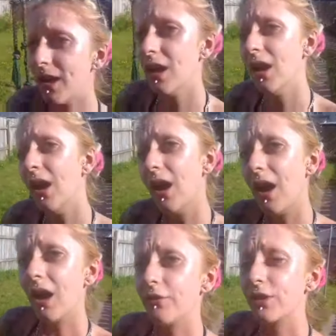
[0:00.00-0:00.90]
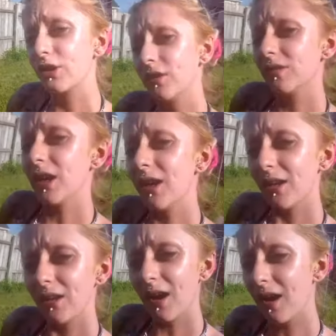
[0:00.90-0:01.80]
and enjoy the
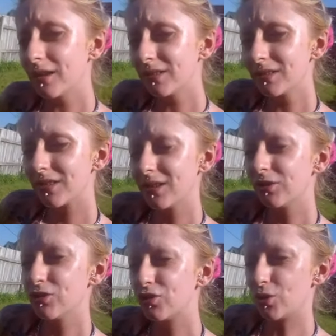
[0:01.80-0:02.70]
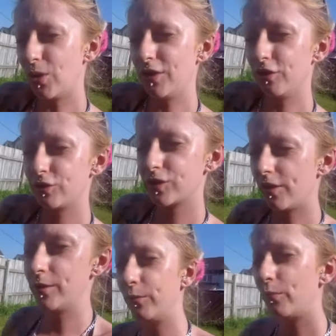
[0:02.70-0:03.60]
sun while you have it,
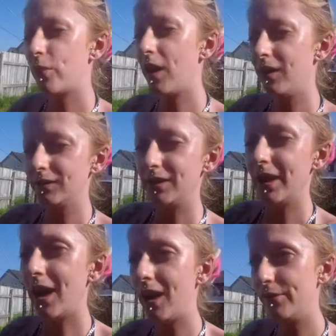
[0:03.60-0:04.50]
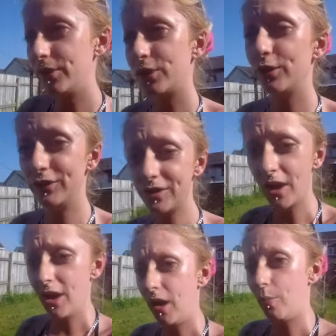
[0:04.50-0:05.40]
because apparently we're not
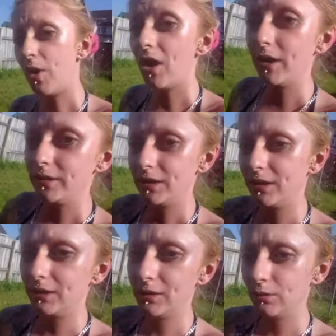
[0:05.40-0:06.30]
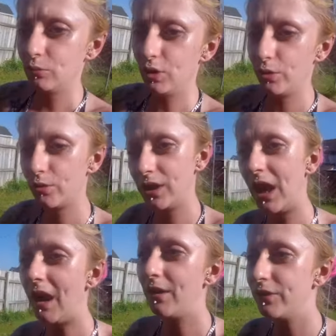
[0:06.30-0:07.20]
going to have it any longer.
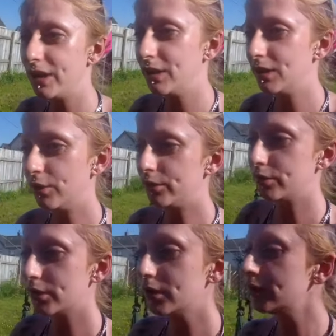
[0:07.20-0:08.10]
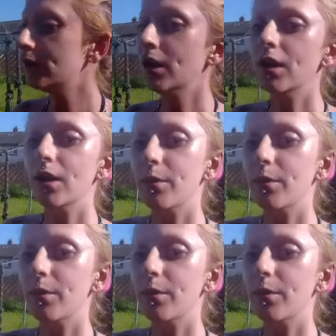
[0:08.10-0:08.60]
But yeah, peace out.